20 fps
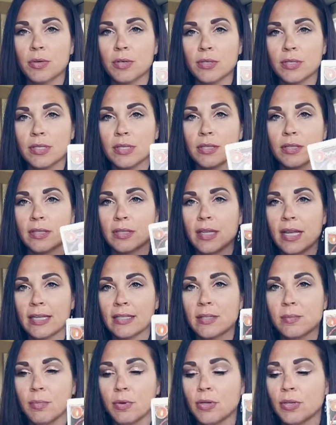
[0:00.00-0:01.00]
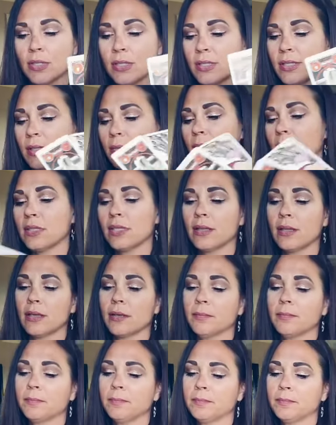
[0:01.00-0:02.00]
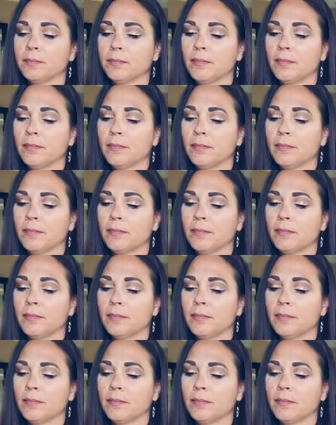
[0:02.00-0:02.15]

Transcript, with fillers: person, and that's burdensome to them.